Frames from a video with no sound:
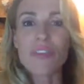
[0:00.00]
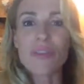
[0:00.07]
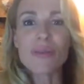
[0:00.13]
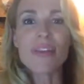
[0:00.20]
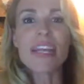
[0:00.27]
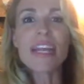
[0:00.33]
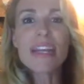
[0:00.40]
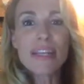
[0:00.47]

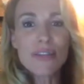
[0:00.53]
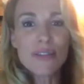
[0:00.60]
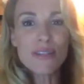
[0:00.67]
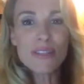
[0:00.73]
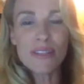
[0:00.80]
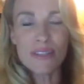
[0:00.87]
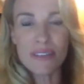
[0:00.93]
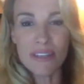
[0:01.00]
So needing
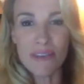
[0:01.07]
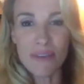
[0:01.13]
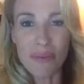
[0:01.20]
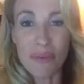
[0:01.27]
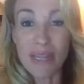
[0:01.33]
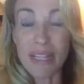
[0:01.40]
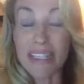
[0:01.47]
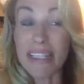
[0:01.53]
new socks
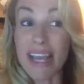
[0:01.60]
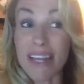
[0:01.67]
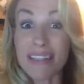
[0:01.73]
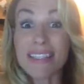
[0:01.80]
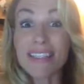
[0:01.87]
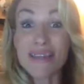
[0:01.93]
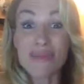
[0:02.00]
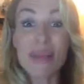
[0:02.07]
every month
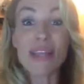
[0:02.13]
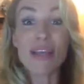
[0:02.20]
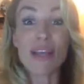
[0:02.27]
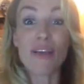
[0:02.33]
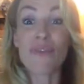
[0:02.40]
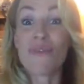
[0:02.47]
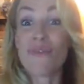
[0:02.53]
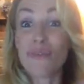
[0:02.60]
sounds to me
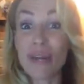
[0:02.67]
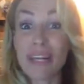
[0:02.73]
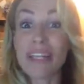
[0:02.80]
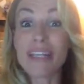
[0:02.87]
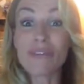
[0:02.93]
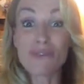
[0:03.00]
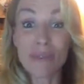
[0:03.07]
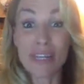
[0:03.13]
like a
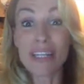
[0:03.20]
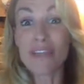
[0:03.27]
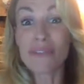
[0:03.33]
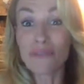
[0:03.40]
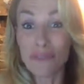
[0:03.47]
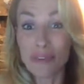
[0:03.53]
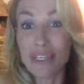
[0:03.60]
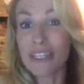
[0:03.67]
really,
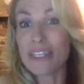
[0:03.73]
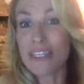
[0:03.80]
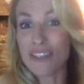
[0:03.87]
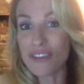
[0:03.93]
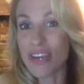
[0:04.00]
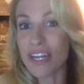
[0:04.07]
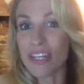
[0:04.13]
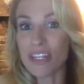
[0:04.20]
really, really
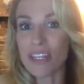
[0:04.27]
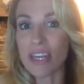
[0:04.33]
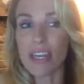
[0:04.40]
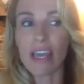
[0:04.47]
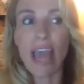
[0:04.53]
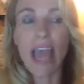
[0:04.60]
strange thing.